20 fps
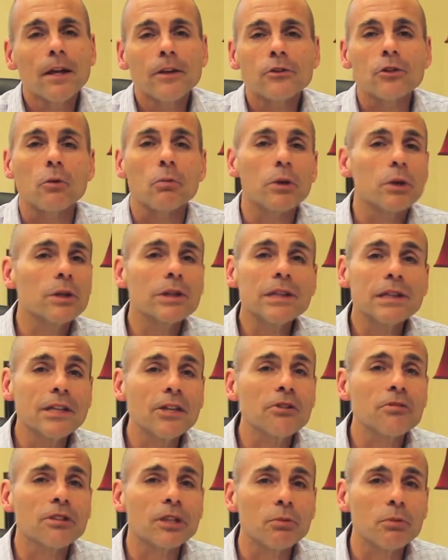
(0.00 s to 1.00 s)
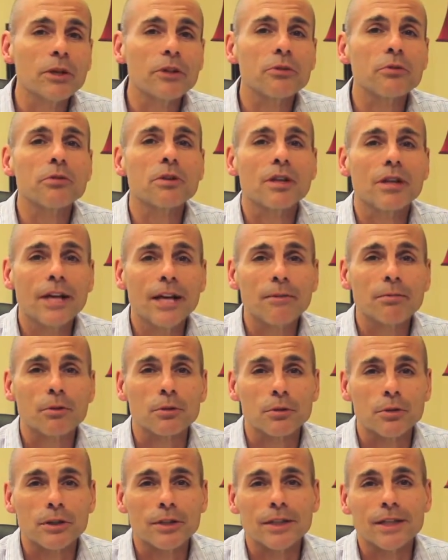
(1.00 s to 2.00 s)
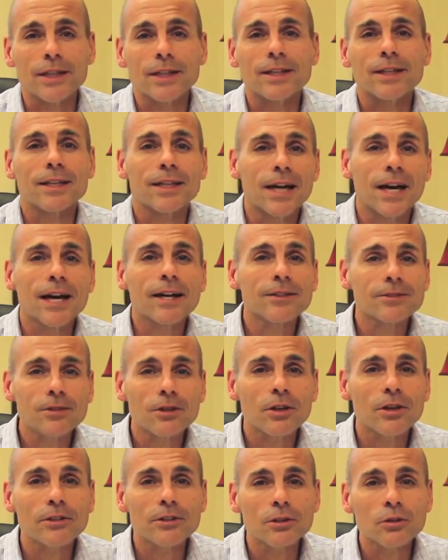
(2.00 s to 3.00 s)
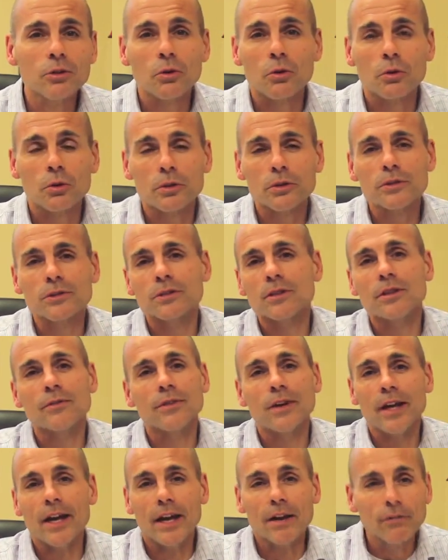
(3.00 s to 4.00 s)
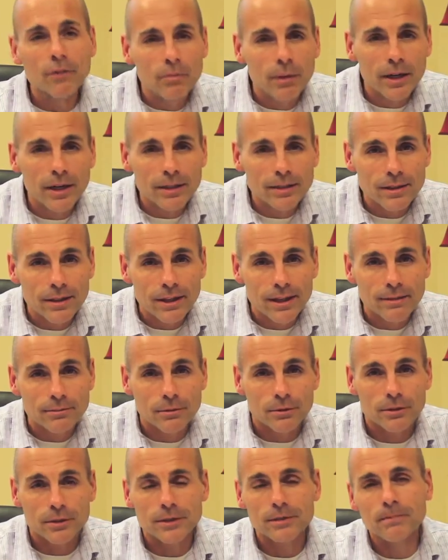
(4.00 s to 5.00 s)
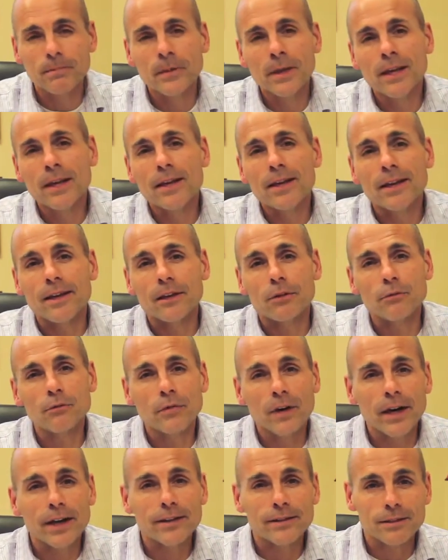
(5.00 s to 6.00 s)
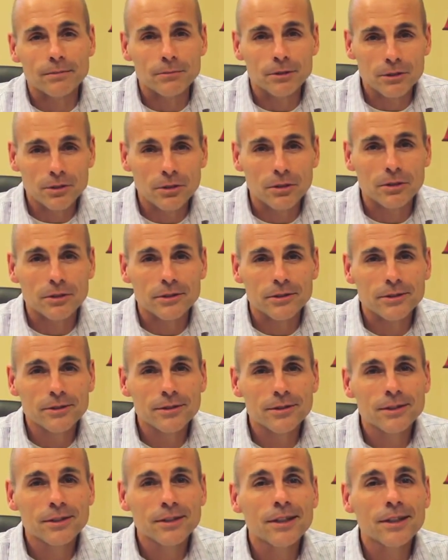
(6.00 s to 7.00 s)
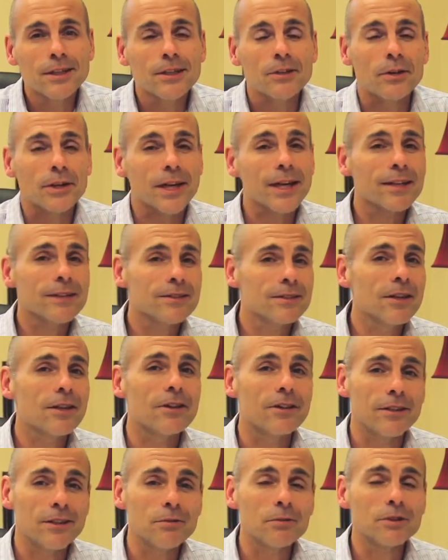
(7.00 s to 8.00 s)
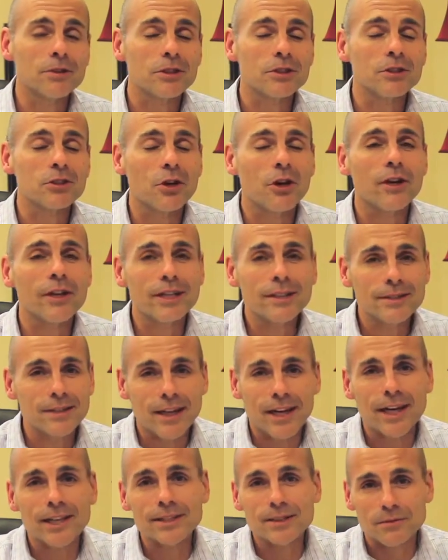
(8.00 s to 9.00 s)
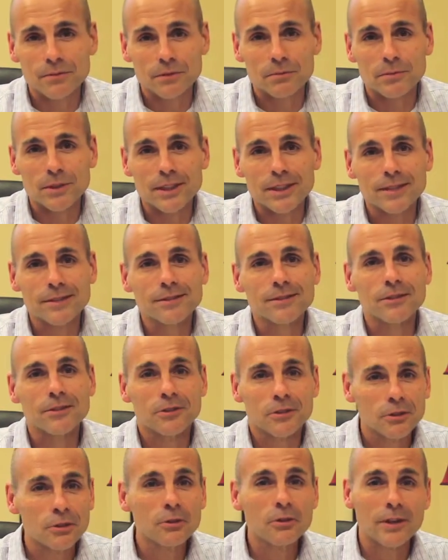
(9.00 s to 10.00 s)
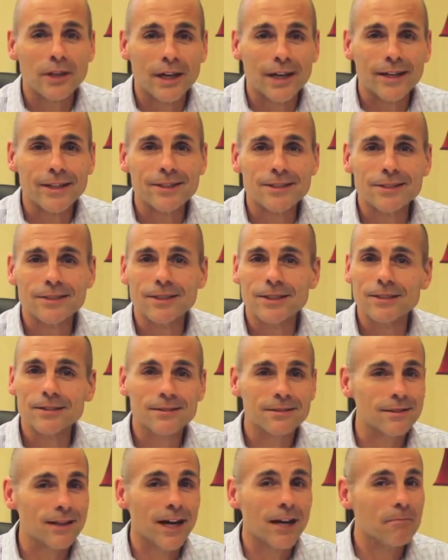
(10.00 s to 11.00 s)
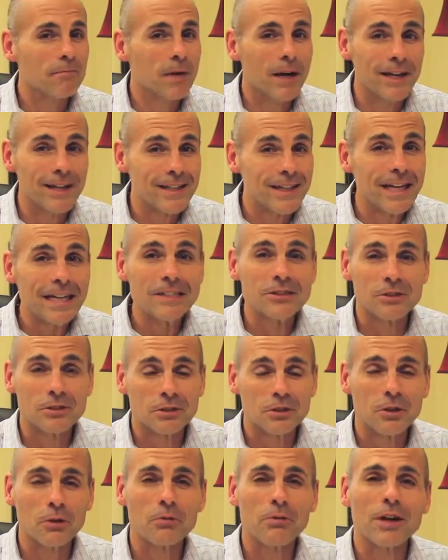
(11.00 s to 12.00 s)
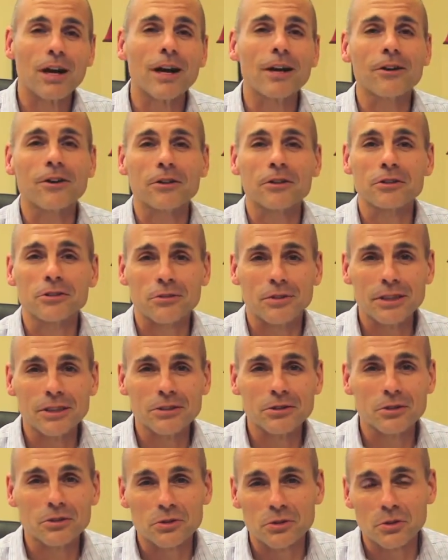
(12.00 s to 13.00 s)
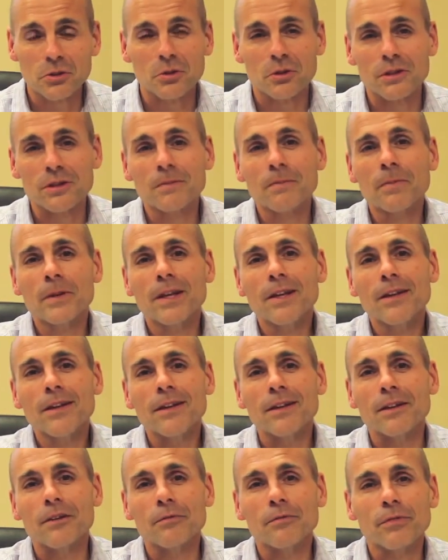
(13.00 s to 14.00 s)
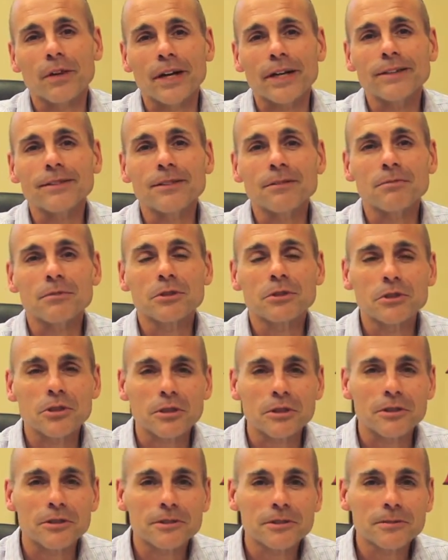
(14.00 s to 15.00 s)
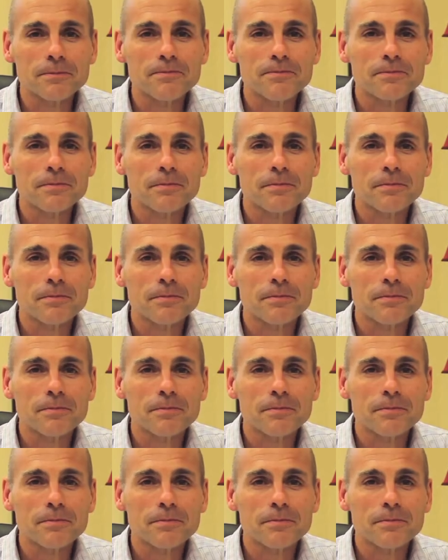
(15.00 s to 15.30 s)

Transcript: So we literally went through the neighborhood and knocked on the doors of everybody in the neighborhood and invited them to church. I got to tell you, it was a daunting task for me to do that. It's just not my nature to go knock on a stranger's door and invite them to church.